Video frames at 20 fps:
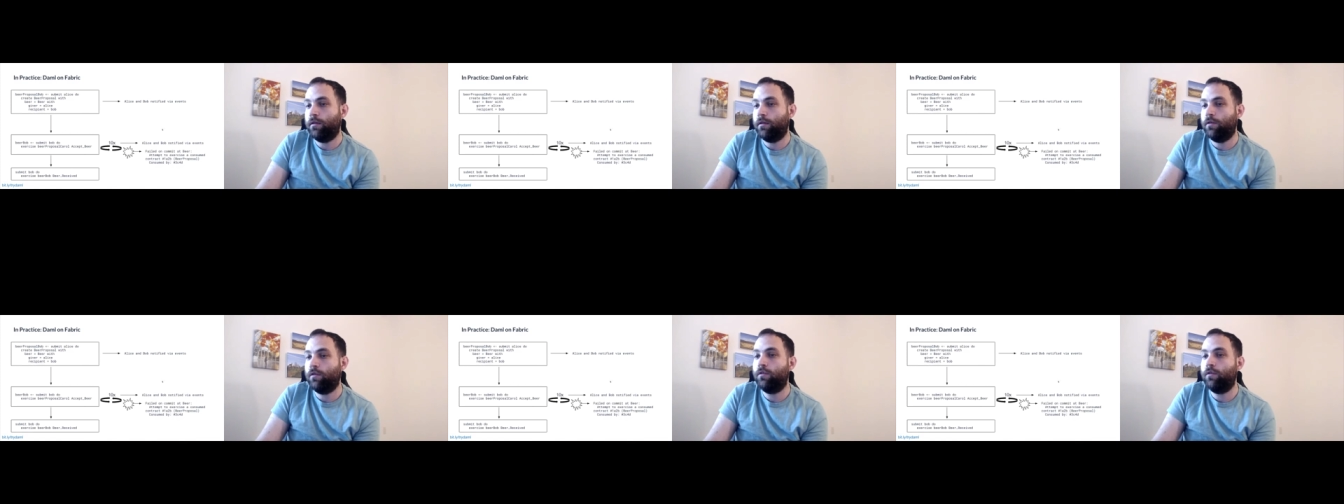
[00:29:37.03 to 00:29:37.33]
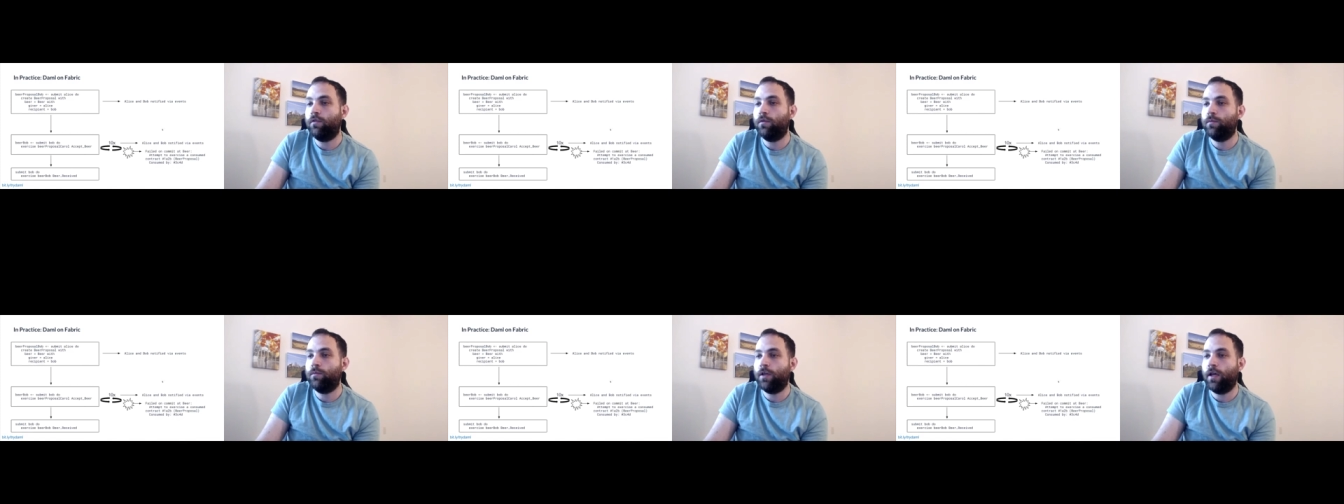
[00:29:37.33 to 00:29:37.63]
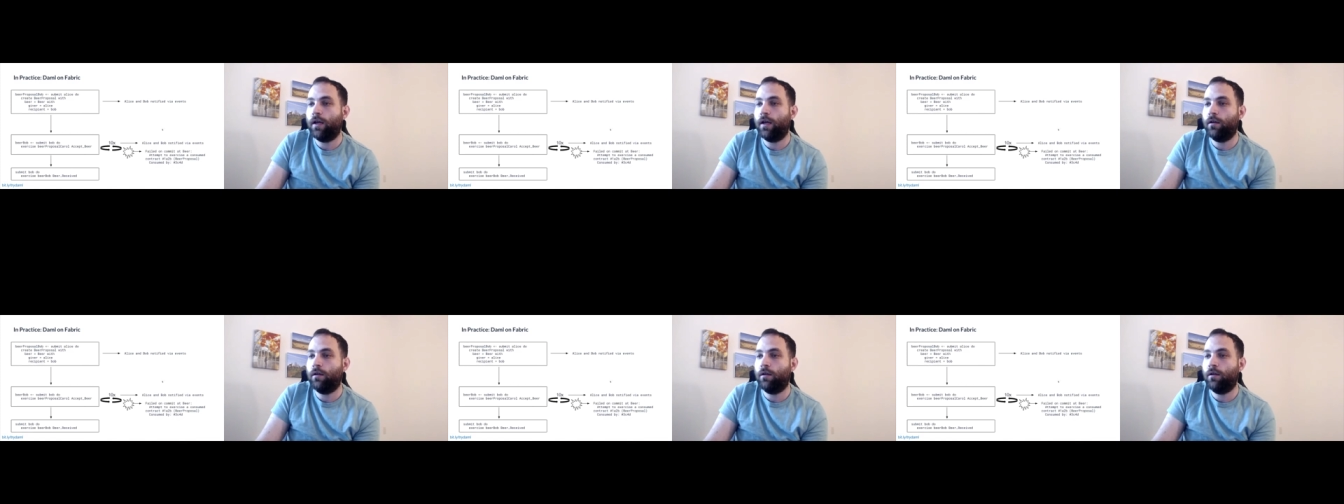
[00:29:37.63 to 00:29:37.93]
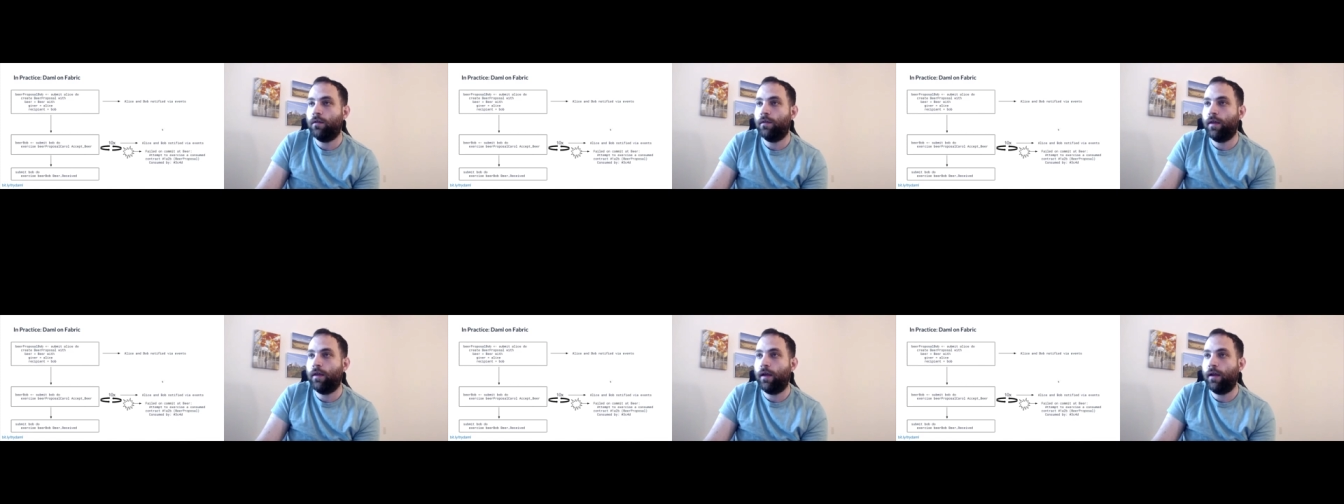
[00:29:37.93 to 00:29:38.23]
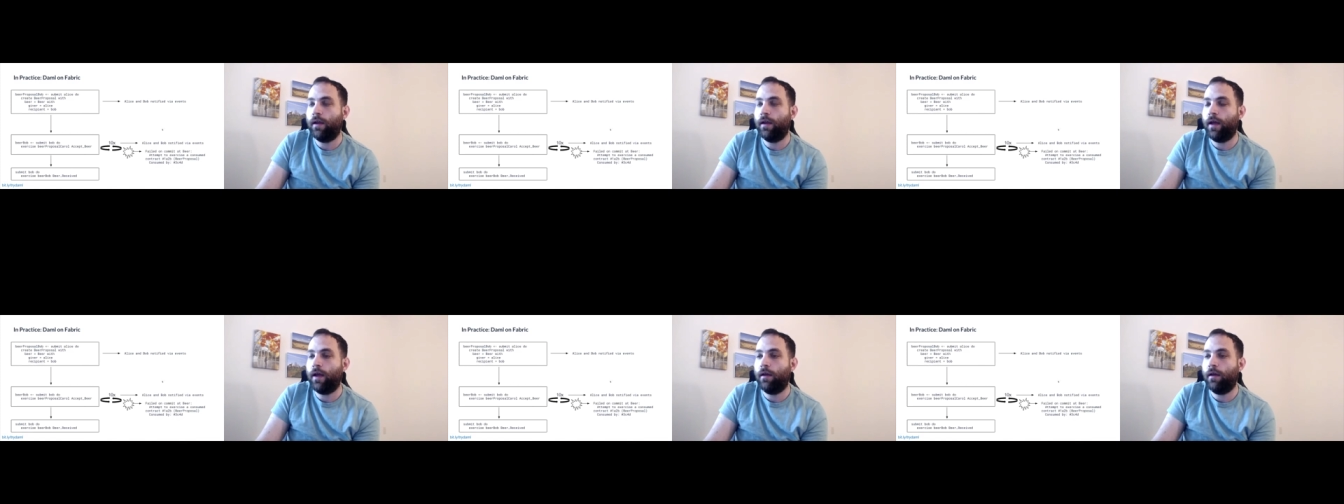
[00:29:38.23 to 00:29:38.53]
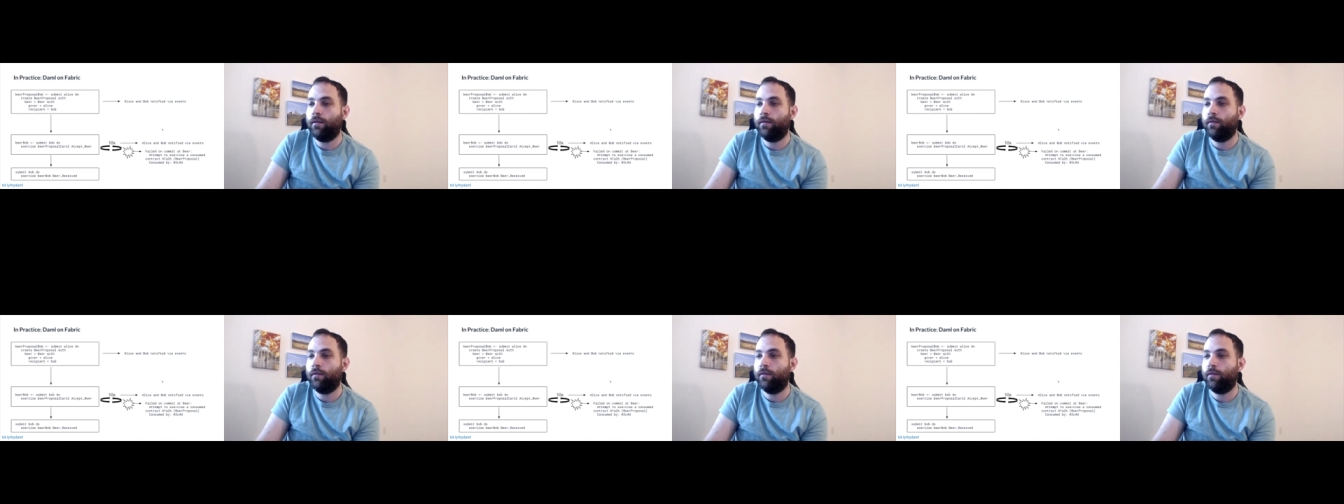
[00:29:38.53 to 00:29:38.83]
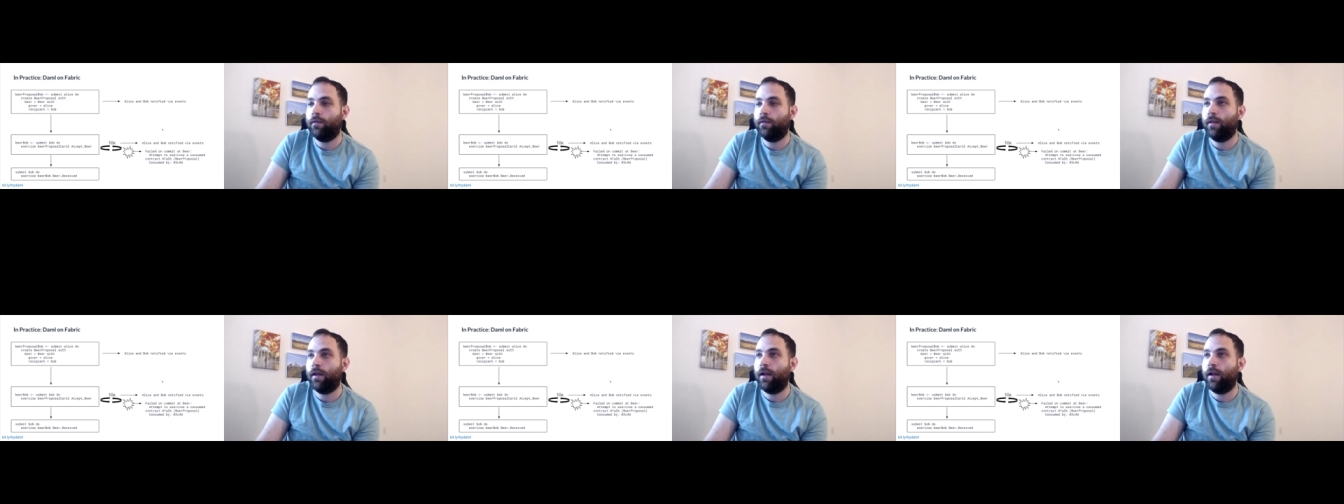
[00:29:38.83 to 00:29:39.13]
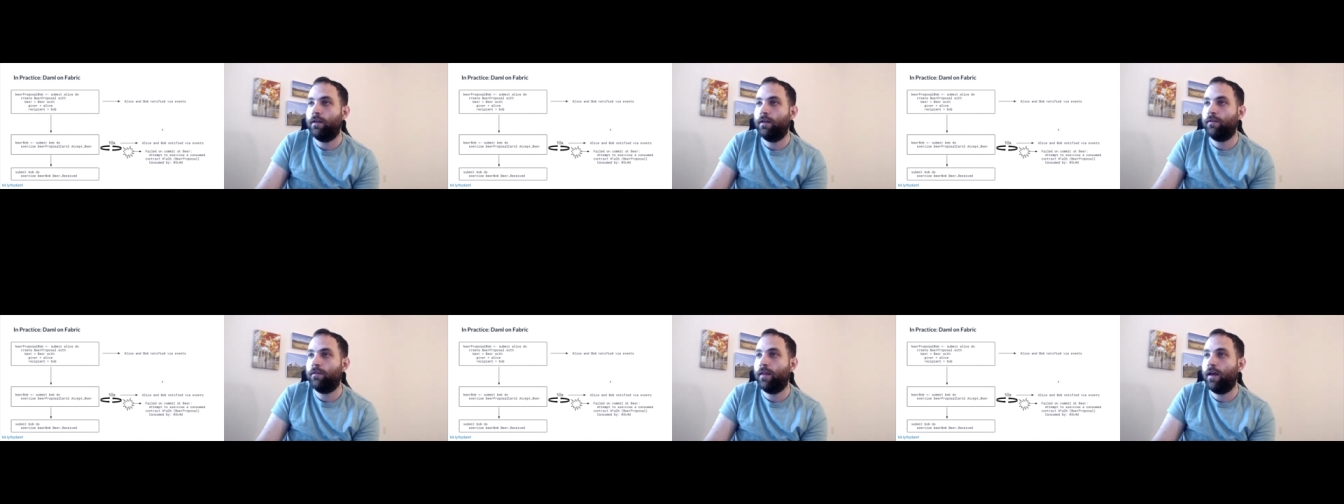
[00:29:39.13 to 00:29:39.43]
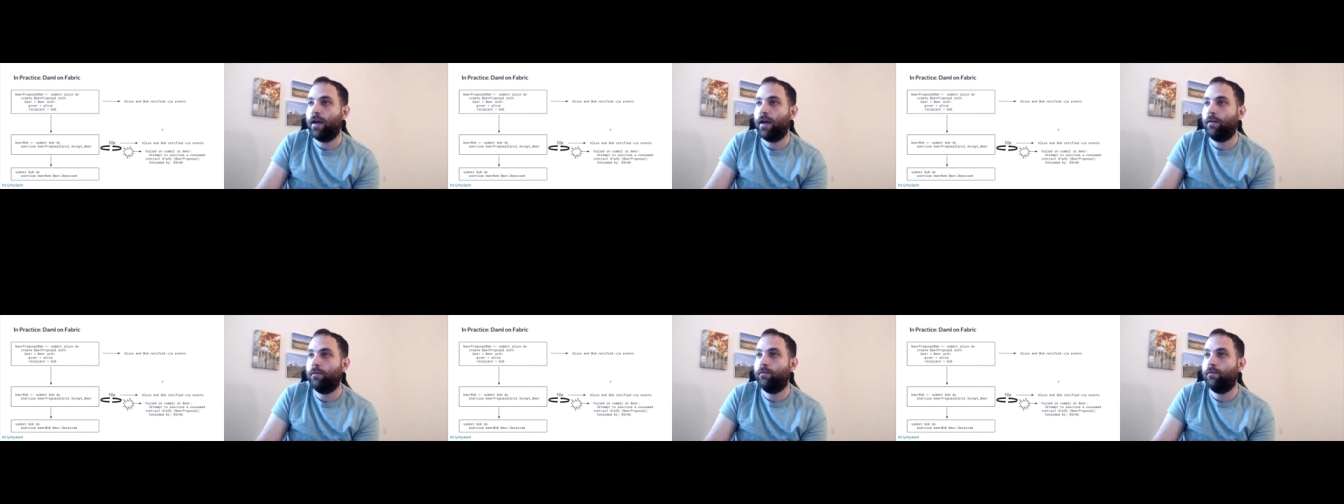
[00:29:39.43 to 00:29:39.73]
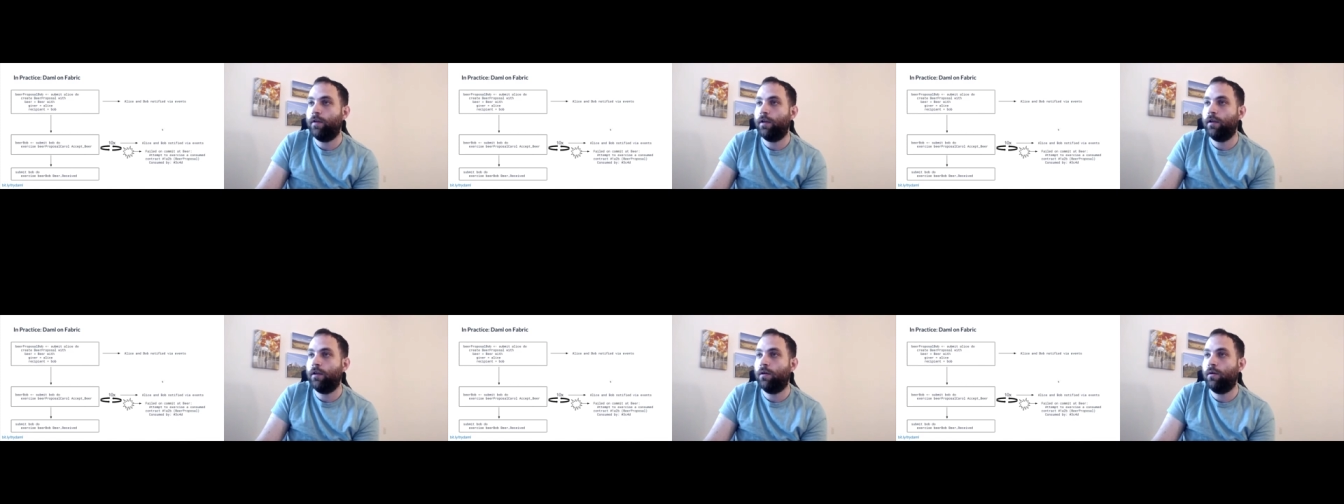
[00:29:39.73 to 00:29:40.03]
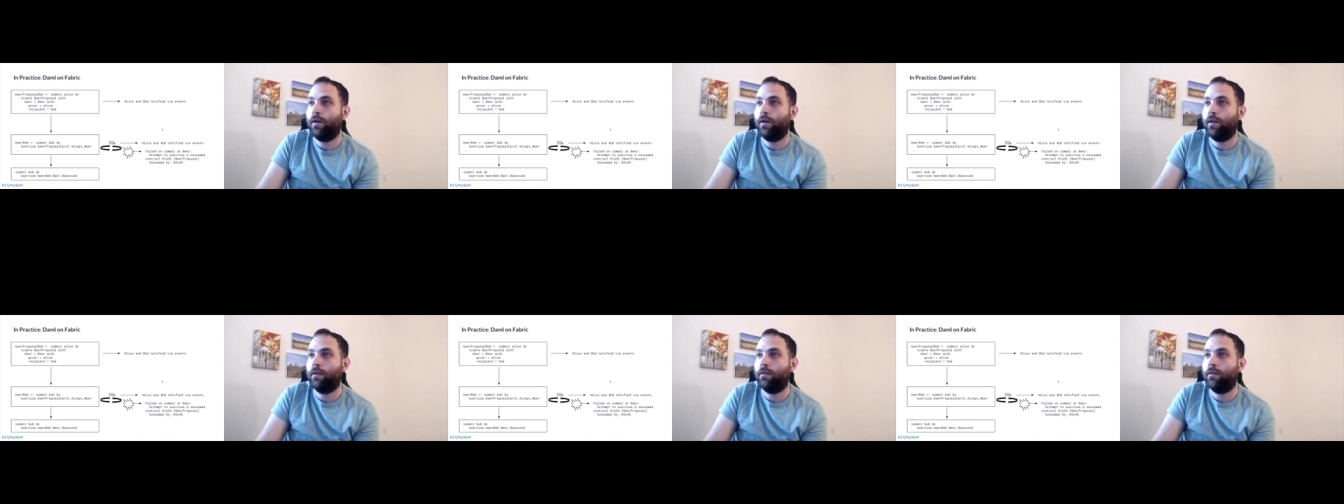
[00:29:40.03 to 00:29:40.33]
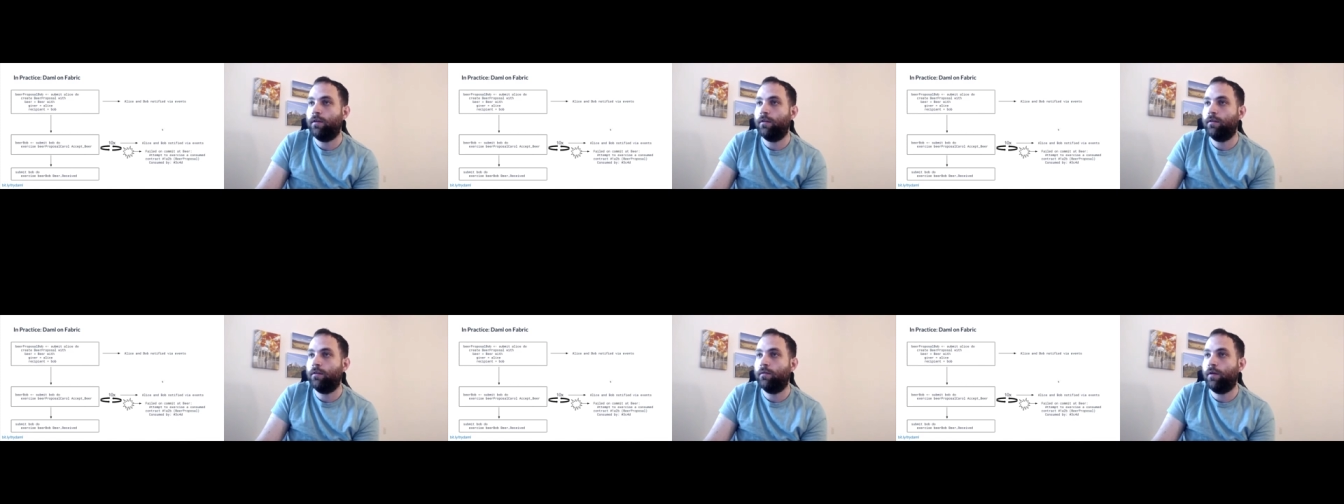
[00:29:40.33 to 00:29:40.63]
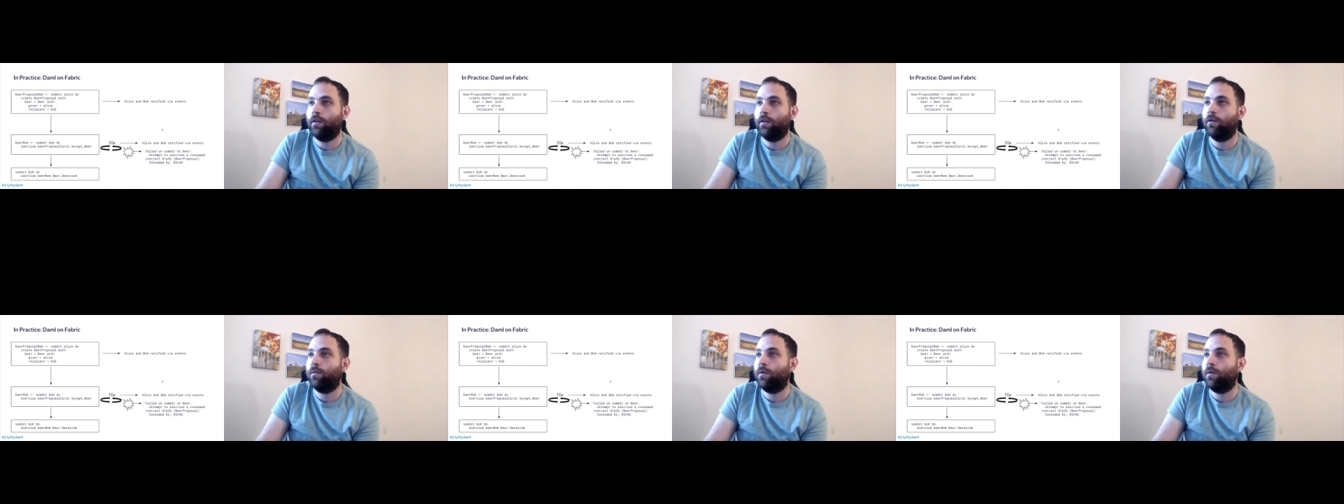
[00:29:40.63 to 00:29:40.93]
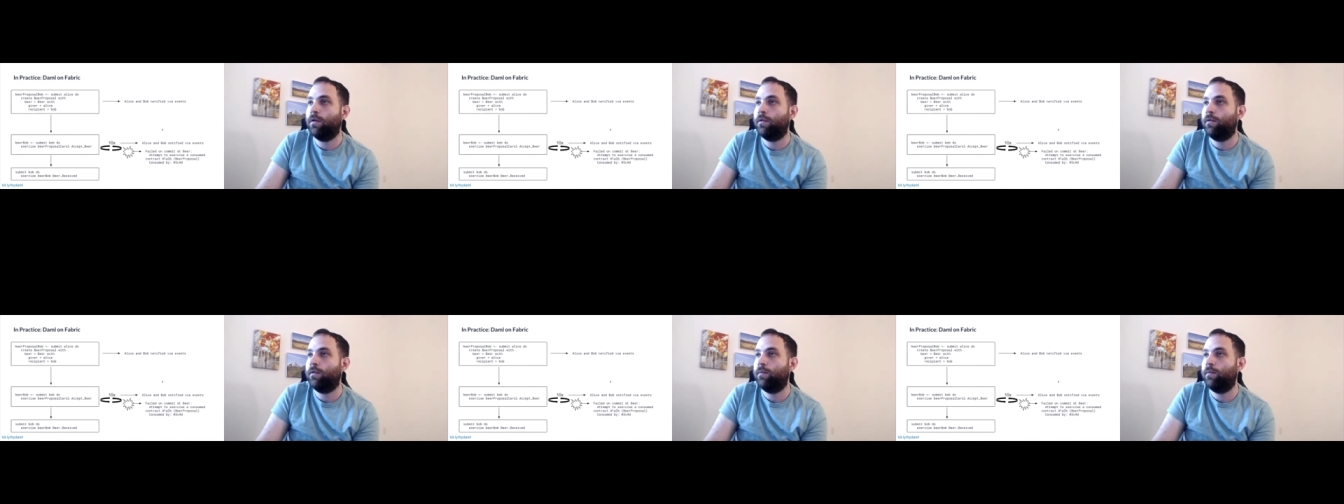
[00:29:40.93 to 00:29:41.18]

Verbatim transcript: YouTube channel that has that has that video and tons of other ones.